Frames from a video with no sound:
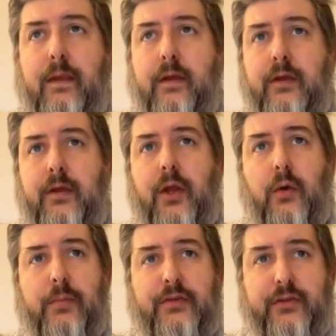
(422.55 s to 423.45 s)

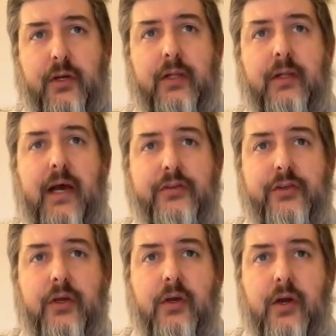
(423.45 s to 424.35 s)

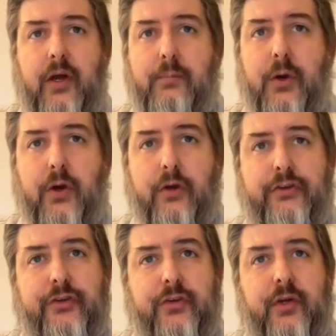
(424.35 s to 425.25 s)
Materialize
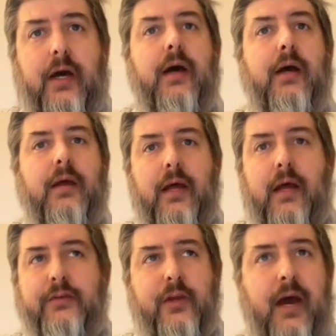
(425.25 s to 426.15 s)
emerged
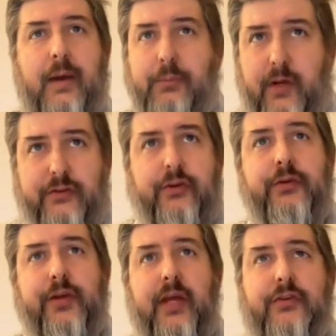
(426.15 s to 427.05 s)
as an
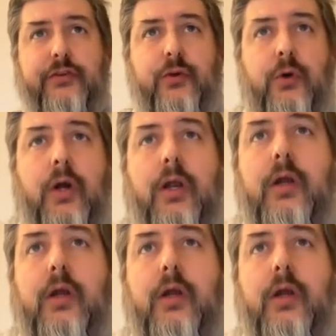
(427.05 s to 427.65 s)
operational data store,